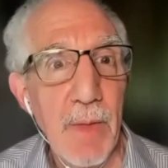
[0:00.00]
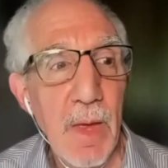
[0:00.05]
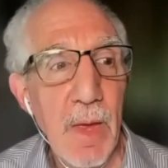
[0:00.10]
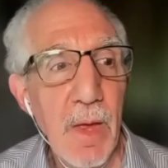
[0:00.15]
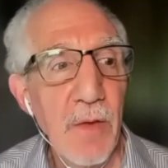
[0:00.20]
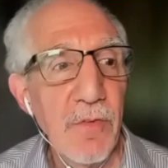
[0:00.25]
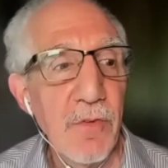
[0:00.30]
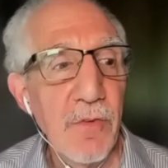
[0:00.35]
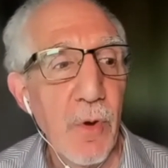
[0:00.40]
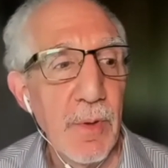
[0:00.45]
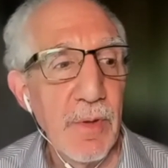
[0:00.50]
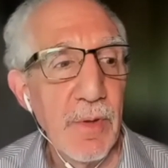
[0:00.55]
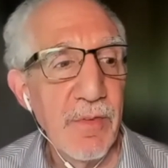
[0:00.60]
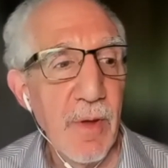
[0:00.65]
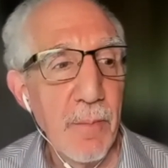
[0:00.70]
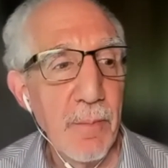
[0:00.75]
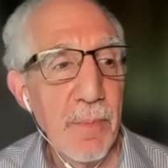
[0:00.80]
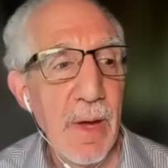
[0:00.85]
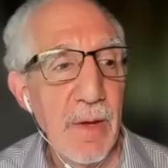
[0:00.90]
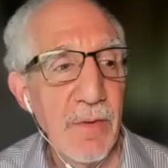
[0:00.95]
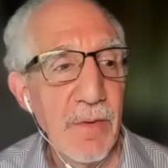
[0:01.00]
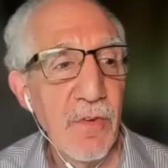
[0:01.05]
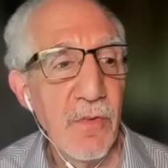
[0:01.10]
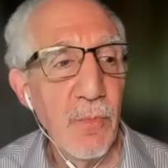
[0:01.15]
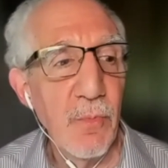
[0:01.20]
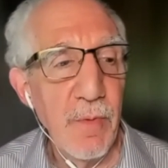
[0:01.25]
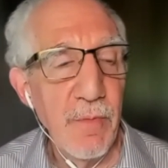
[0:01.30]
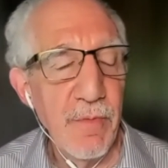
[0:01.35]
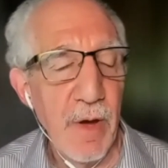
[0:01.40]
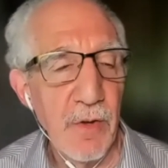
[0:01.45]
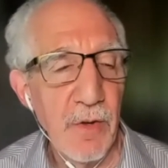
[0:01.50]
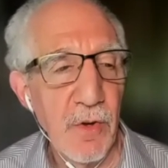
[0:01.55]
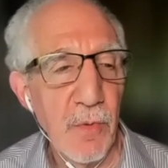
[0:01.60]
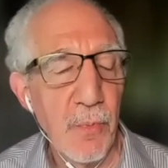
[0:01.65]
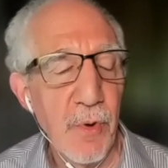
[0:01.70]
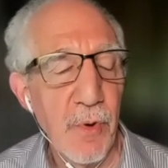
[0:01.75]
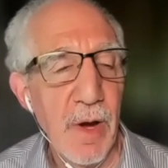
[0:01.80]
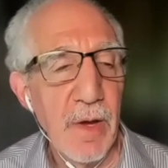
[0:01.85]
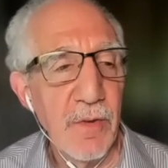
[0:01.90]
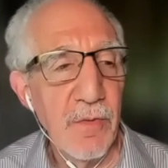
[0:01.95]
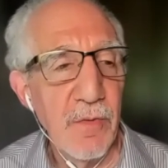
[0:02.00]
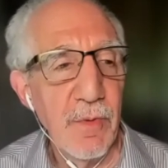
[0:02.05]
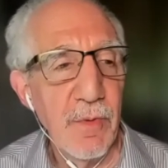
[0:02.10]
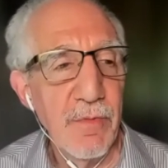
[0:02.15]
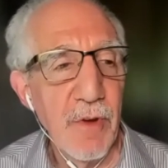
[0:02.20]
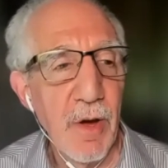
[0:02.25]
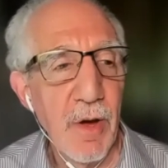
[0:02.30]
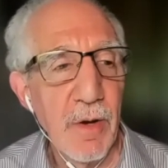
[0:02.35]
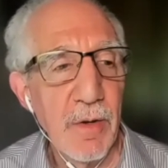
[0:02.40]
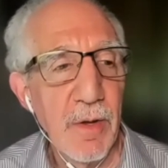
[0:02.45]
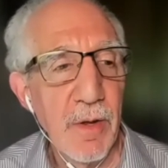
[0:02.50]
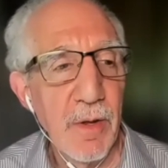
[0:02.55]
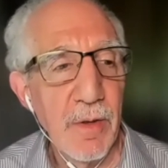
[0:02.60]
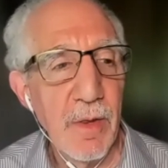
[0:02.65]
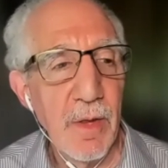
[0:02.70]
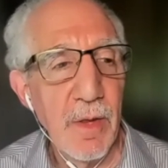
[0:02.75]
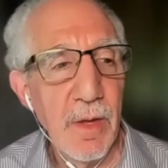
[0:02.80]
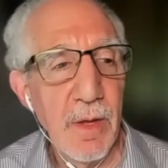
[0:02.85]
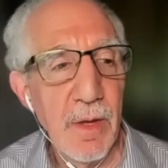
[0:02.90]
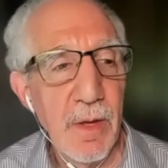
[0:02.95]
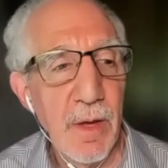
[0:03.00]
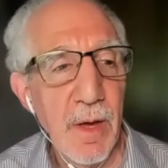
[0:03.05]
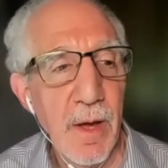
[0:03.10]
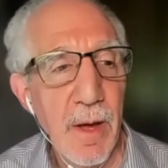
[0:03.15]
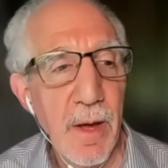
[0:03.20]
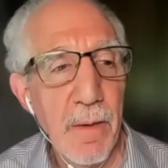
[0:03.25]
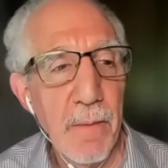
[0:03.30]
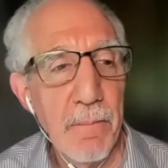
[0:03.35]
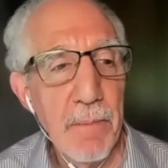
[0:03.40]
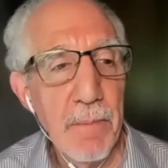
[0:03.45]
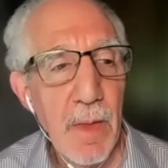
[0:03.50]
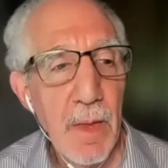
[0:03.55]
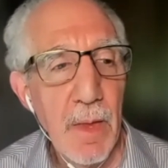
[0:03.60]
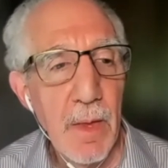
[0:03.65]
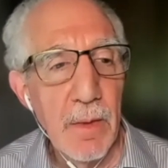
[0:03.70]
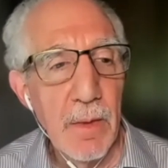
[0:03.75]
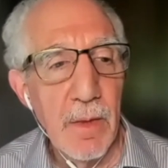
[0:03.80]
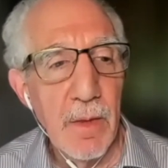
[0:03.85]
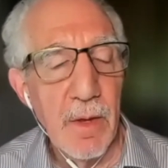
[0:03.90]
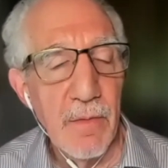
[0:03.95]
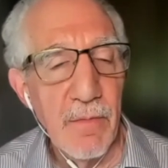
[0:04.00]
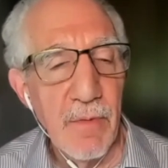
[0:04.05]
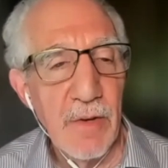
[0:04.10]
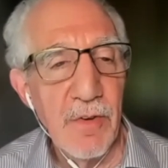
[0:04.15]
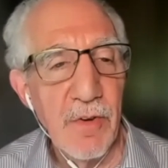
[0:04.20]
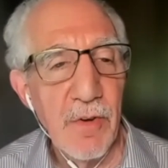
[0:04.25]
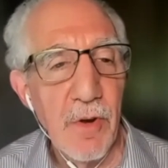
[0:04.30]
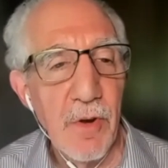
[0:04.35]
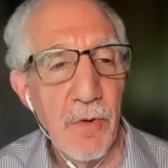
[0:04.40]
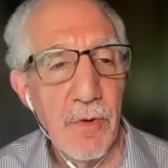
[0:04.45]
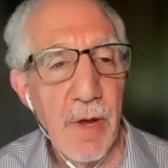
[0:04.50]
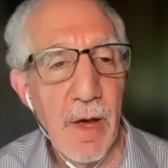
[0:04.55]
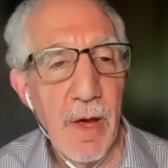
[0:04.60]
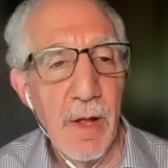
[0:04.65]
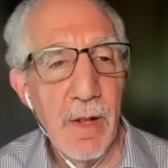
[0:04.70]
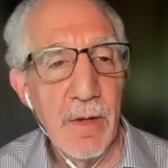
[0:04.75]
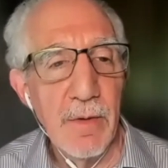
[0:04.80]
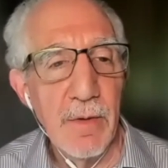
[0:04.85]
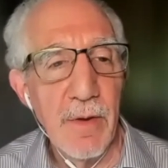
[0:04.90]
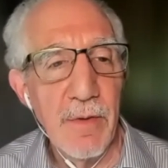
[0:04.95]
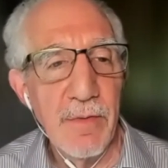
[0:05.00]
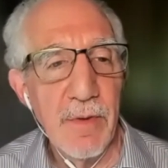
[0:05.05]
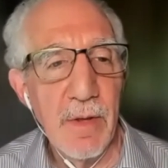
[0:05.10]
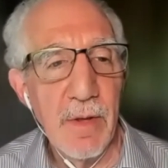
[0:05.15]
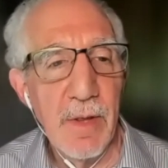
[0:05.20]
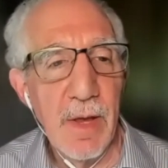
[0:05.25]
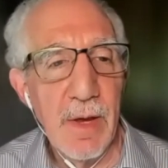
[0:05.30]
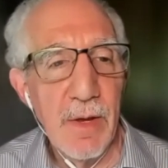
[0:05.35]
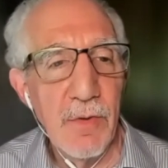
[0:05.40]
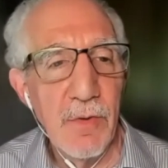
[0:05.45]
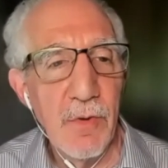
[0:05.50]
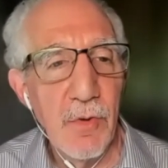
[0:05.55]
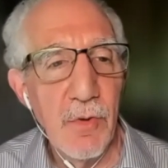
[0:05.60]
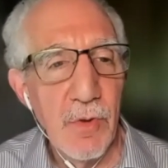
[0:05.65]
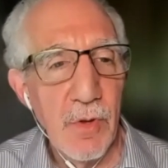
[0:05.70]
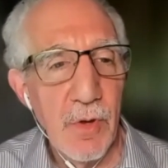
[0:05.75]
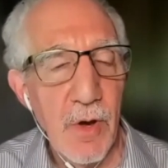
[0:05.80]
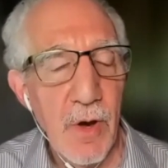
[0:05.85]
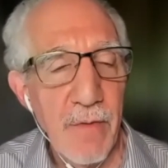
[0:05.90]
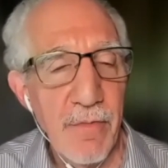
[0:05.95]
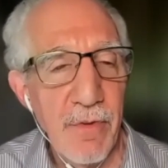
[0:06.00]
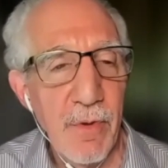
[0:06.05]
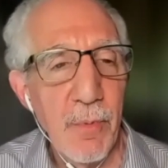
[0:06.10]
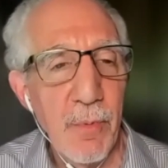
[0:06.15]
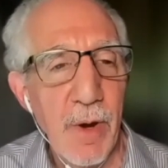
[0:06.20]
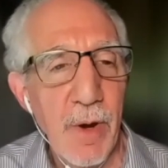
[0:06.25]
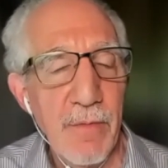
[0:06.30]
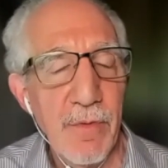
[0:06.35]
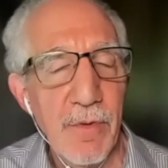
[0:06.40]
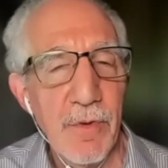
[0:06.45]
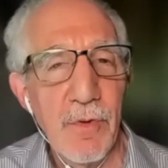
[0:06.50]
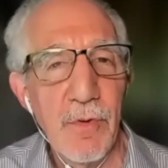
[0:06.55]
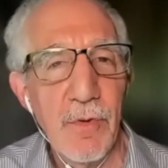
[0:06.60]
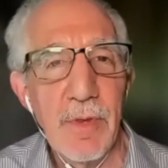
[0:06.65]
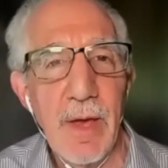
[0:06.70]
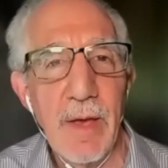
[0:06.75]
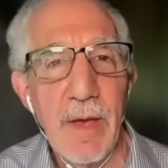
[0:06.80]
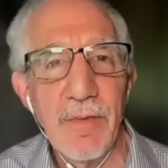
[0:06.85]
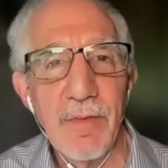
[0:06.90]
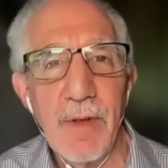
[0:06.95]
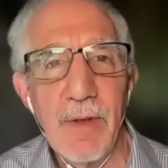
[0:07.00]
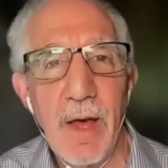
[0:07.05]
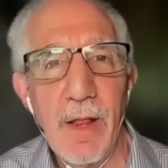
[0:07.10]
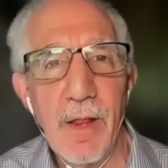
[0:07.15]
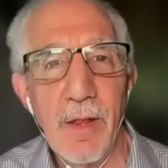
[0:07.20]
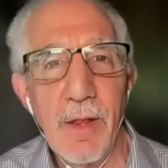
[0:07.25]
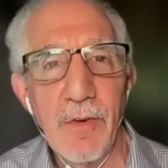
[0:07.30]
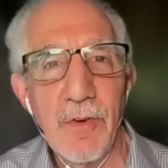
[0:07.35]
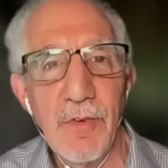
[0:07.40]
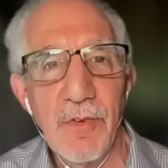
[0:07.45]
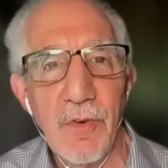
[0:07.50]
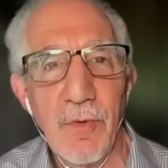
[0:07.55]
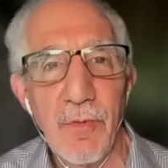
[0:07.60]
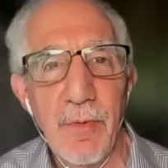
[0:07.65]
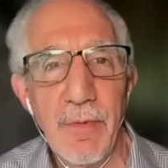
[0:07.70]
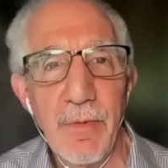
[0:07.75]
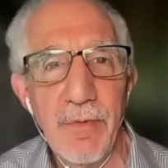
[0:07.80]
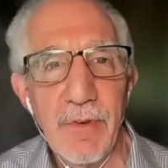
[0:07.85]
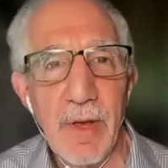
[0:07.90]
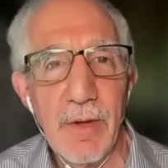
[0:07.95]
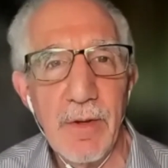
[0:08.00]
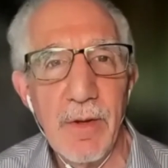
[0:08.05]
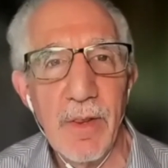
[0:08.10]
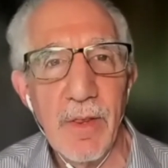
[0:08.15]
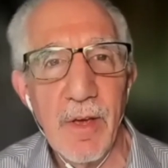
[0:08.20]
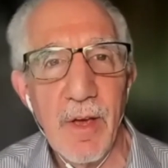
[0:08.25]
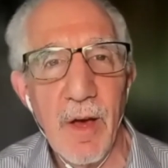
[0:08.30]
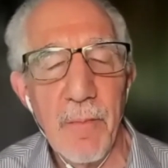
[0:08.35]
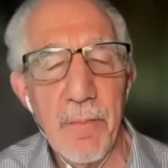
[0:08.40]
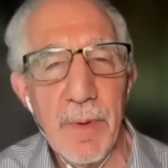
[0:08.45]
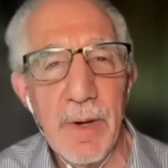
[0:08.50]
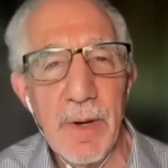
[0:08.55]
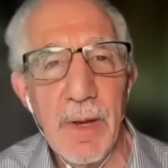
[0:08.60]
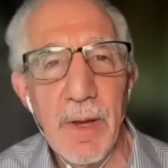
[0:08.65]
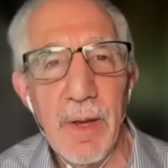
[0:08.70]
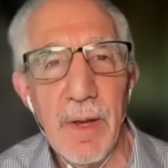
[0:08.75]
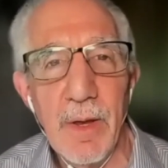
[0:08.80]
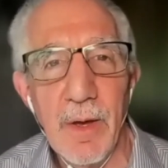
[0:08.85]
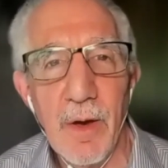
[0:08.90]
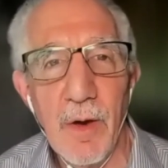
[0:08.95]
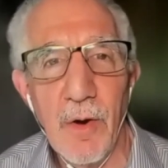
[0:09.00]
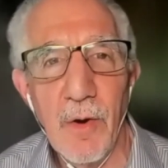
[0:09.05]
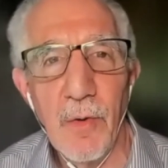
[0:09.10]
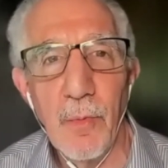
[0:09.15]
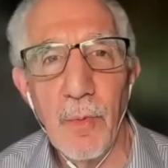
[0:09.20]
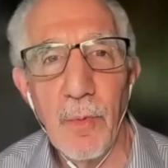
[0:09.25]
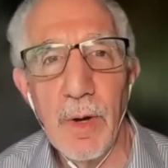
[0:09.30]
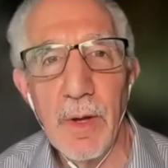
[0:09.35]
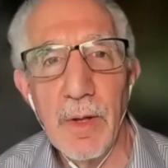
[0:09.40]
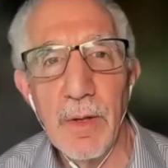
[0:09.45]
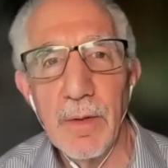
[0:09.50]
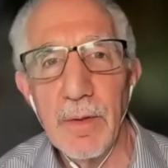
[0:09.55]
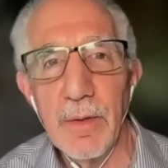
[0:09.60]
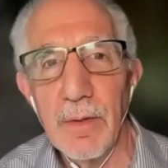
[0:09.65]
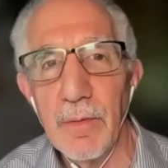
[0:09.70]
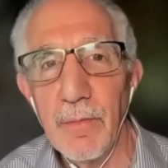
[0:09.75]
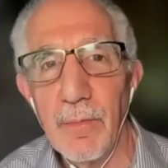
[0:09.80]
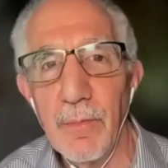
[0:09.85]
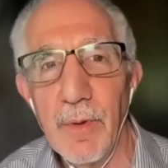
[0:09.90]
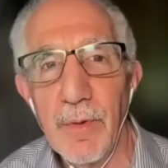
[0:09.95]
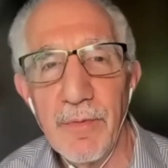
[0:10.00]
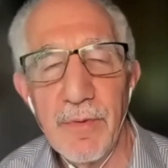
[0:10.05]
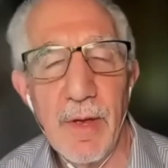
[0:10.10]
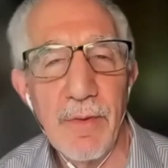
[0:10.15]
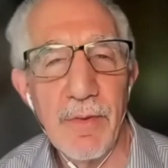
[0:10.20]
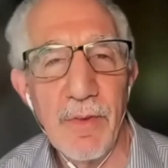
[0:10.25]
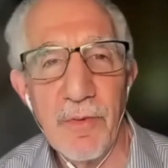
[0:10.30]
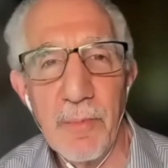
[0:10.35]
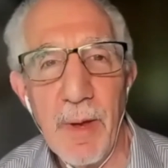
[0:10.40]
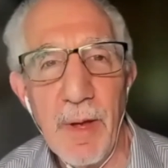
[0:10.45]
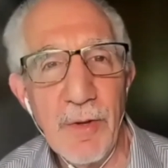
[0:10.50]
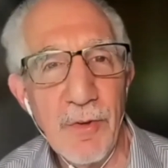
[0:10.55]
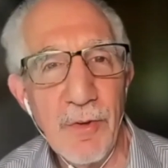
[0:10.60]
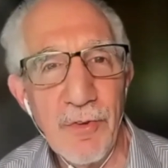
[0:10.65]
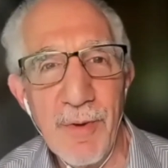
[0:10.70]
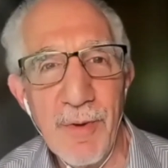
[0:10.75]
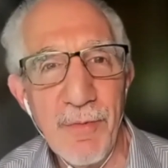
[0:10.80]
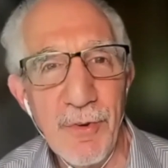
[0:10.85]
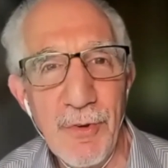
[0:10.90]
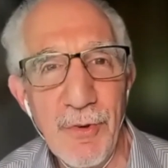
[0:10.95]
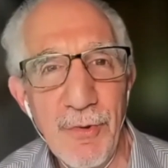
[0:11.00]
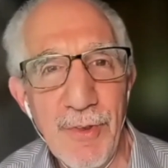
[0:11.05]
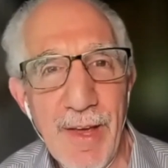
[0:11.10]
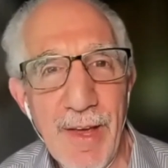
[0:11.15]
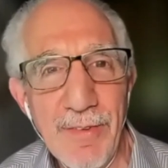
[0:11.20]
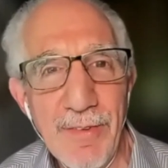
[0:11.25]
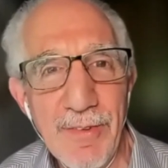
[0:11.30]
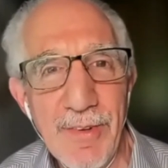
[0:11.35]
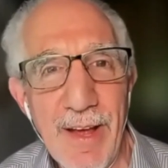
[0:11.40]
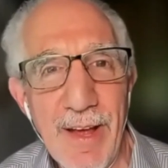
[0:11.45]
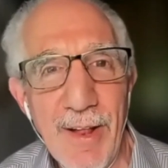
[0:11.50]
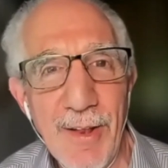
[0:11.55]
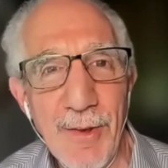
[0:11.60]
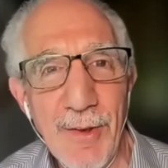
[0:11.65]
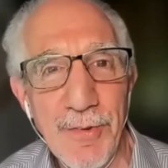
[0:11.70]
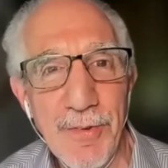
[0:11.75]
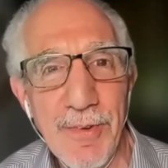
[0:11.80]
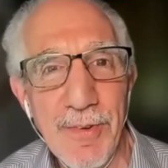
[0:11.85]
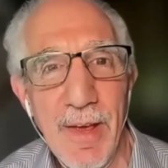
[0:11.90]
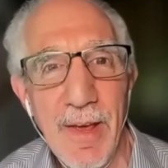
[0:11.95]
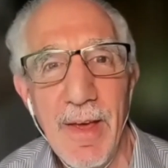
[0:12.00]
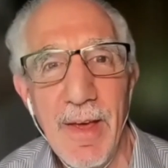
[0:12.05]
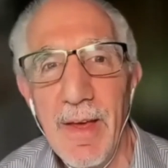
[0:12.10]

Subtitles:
So in some cases, we've underpriced. We've gone to the convention hotel and they said they can do the coffee break for $2,000. So we've said to the company, oh, well, we'll sell the sponsorship for $2,000.